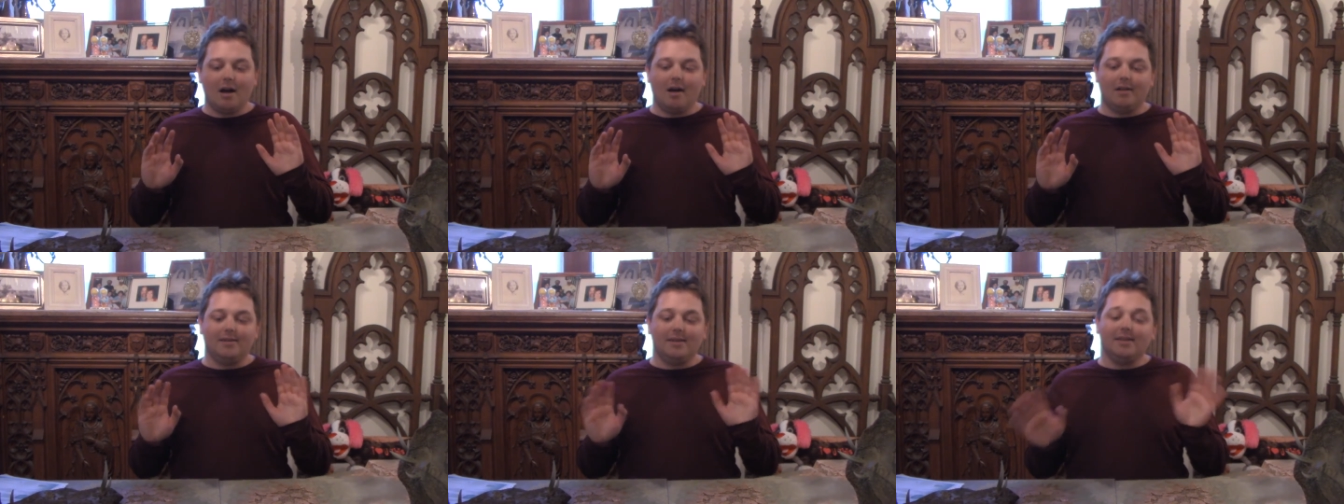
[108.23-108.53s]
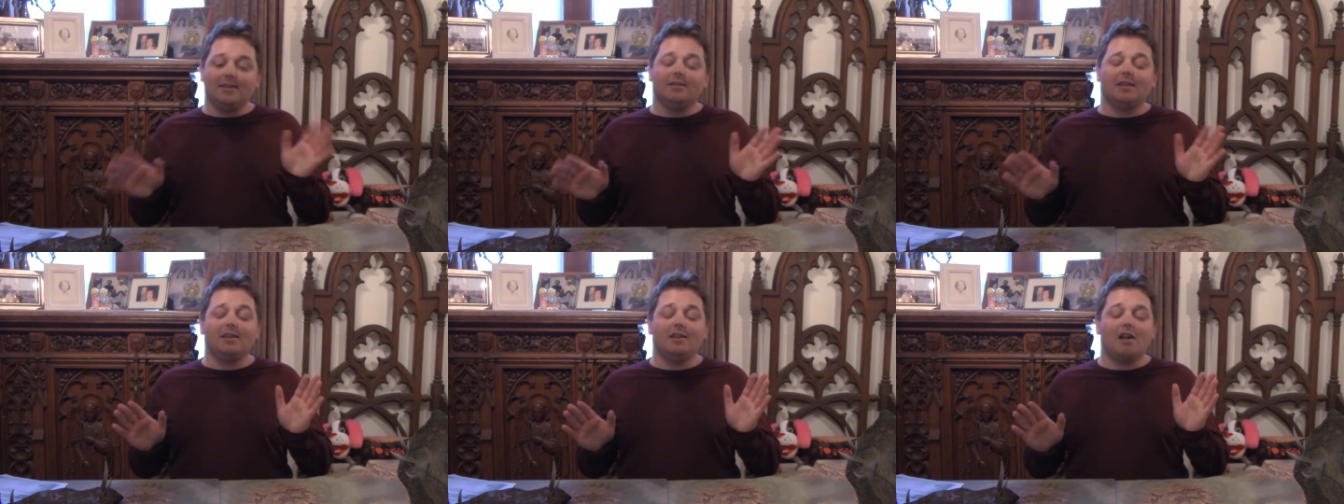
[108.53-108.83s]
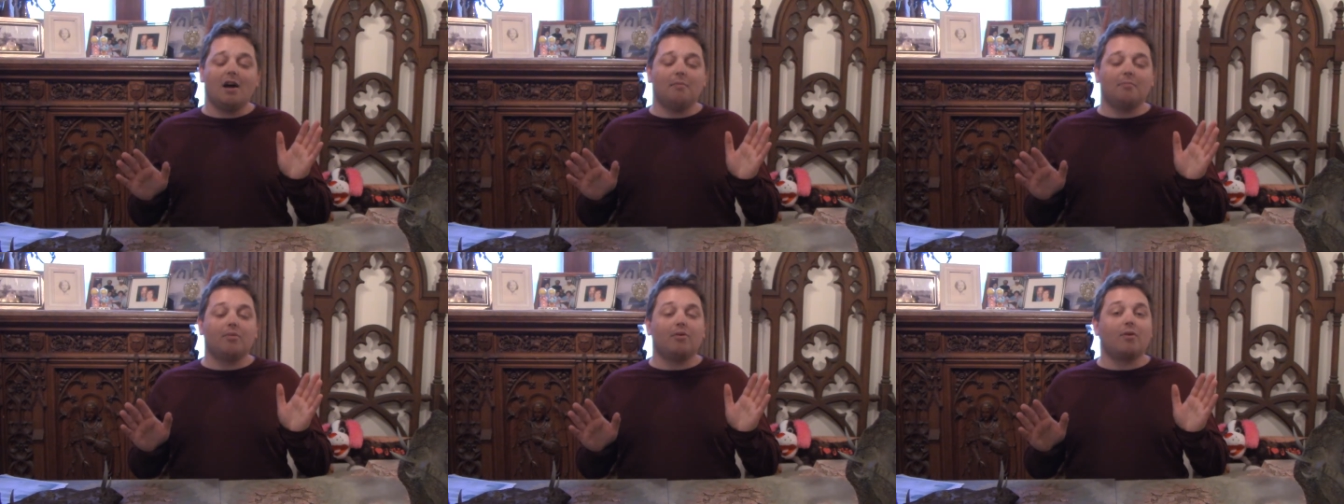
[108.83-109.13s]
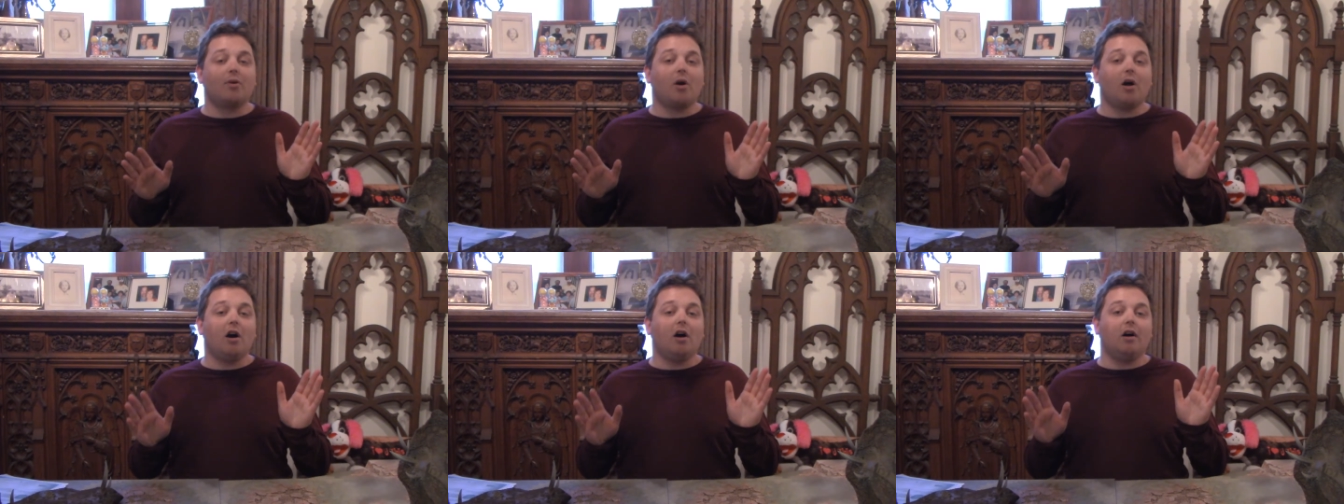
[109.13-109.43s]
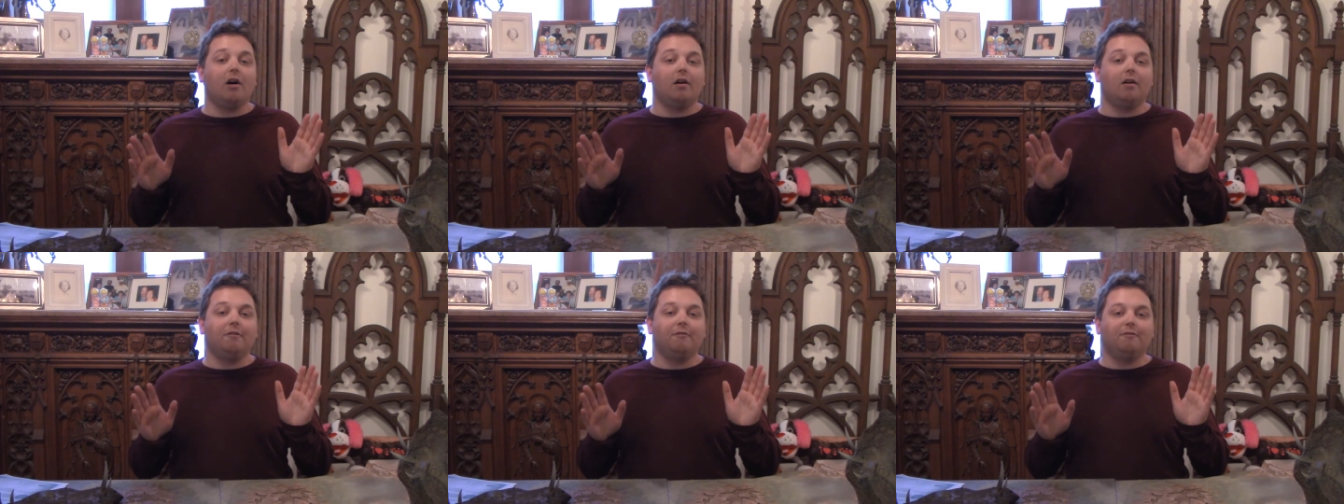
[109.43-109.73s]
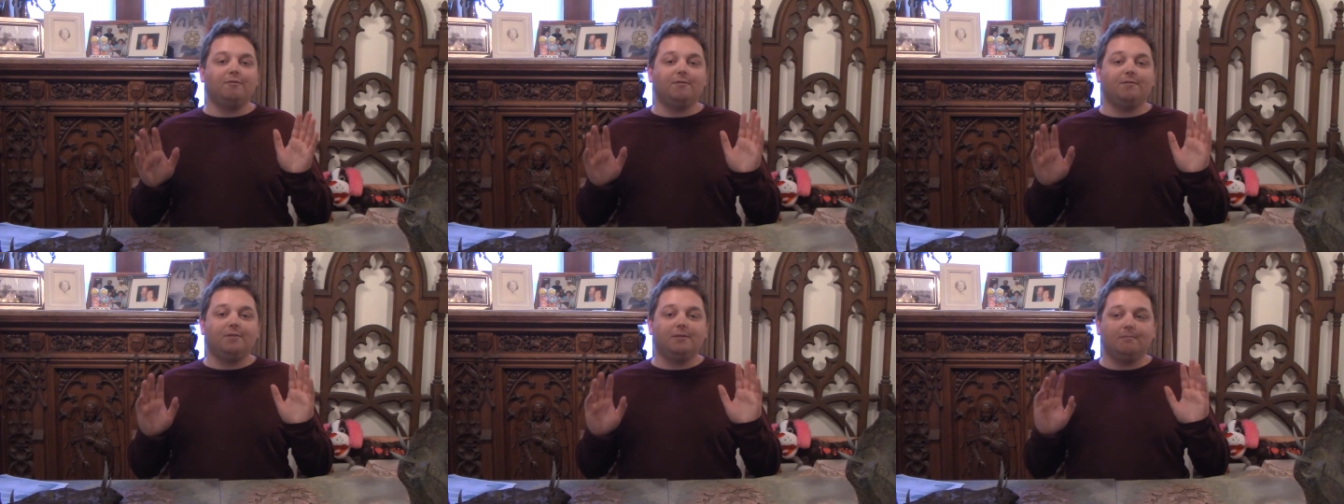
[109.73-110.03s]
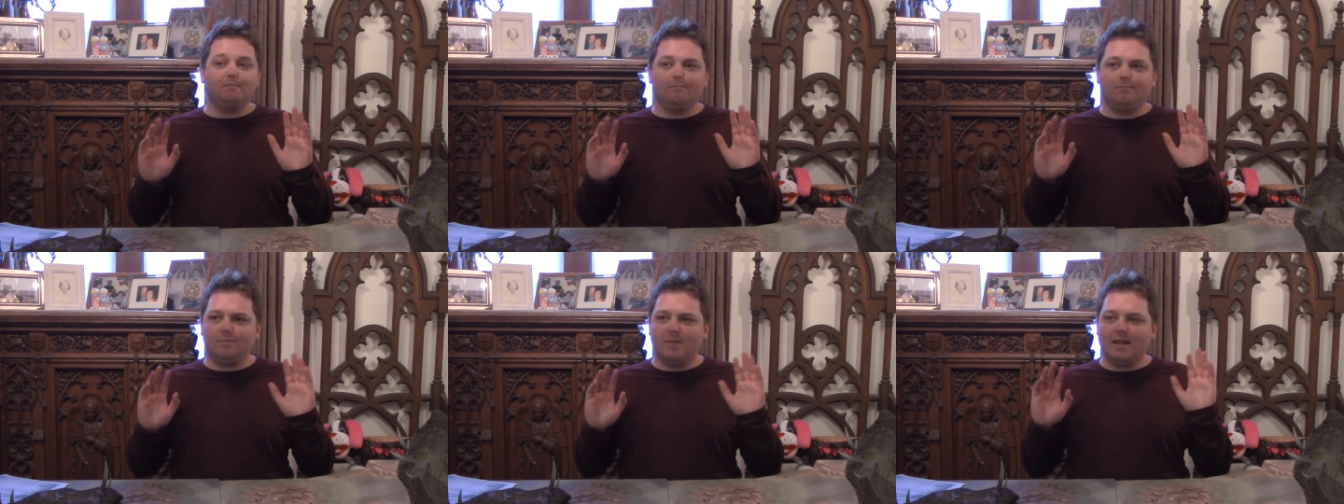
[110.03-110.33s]
decent number of
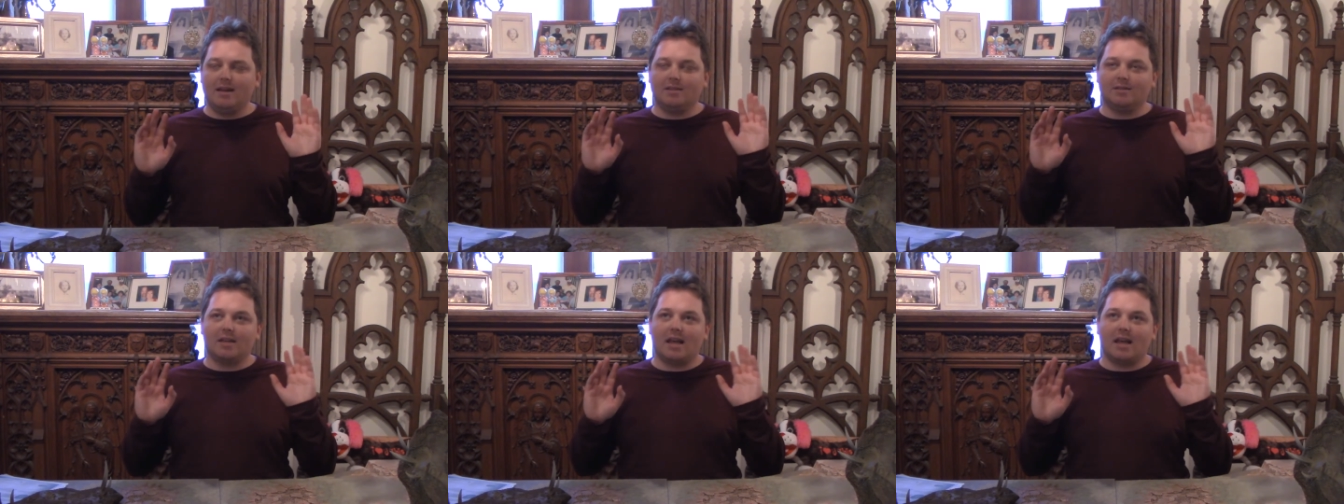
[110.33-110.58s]
things